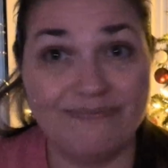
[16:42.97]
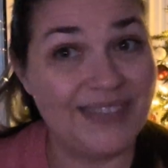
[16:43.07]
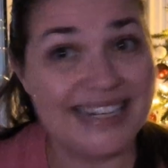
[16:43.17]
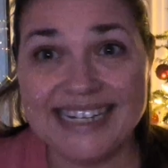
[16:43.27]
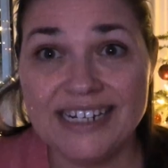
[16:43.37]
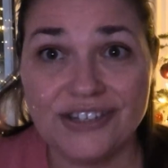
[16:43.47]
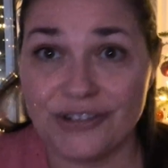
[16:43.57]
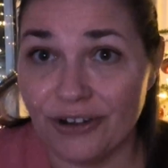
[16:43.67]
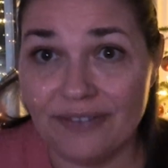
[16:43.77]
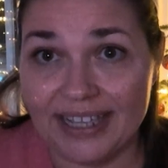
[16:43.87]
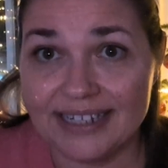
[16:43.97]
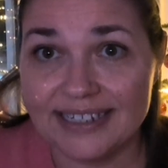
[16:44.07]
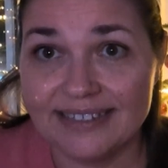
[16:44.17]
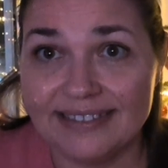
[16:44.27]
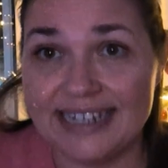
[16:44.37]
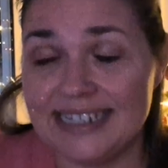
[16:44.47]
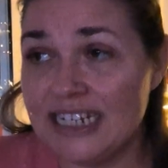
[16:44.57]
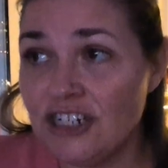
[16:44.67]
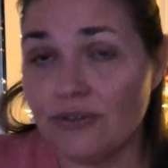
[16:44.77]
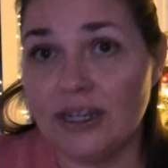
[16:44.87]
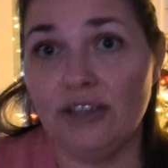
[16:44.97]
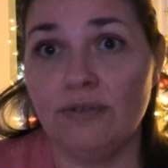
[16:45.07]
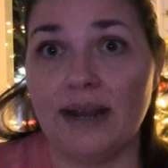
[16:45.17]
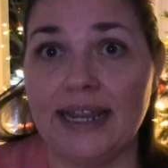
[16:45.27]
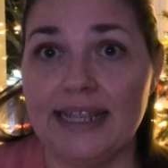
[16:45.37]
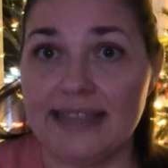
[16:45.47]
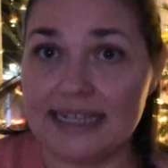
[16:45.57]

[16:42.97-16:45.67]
deserve it. That didn't treat you right,